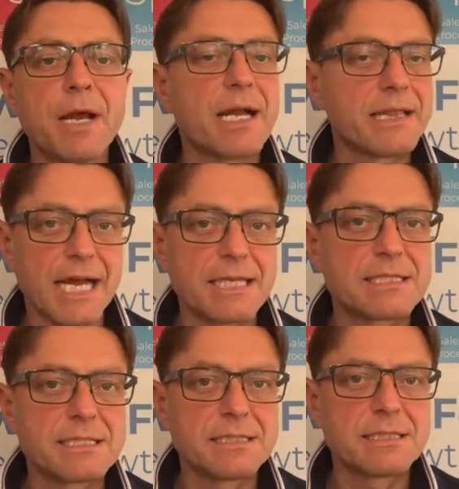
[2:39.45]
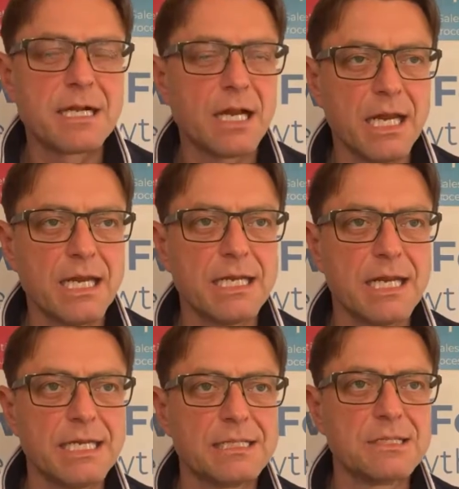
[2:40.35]
And that clearly
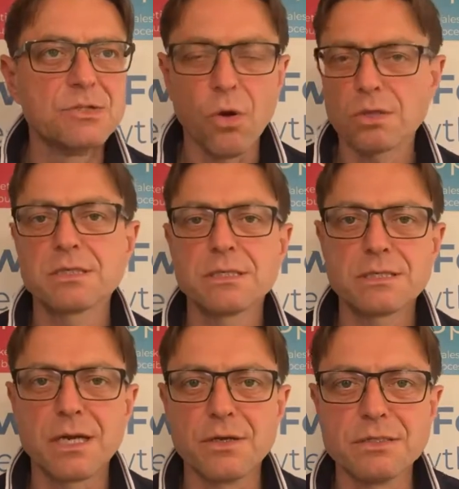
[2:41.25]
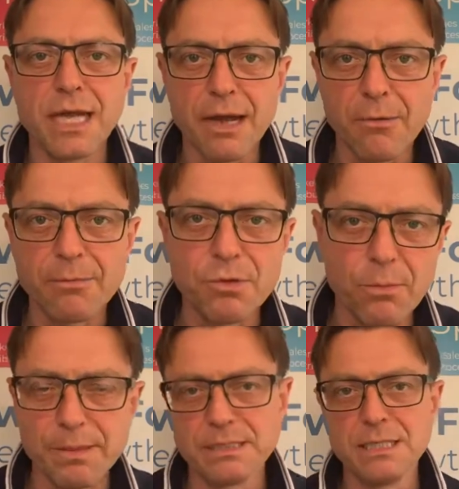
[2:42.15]
is not going to help your
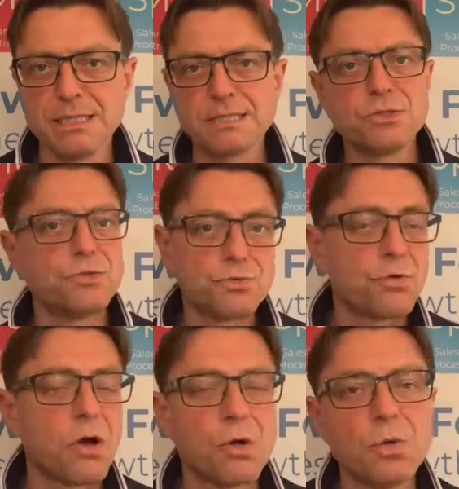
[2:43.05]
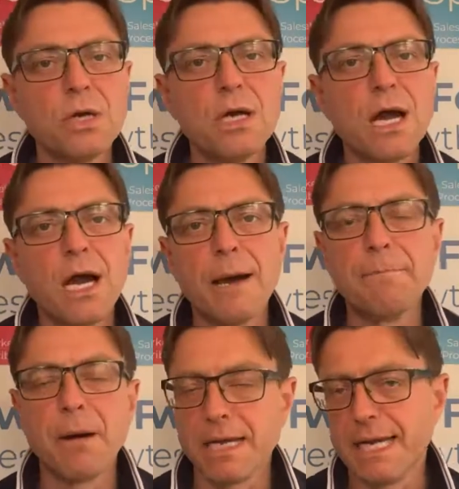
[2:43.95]
business to grow
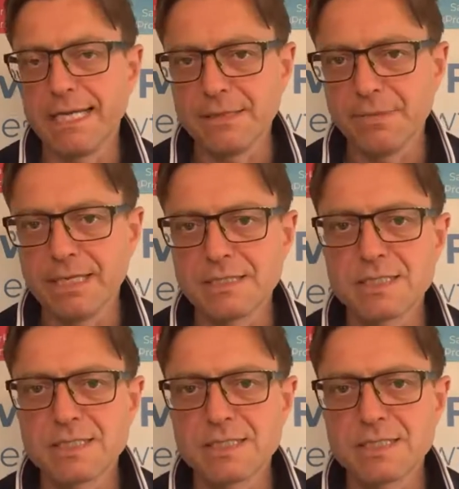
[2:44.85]
by any means.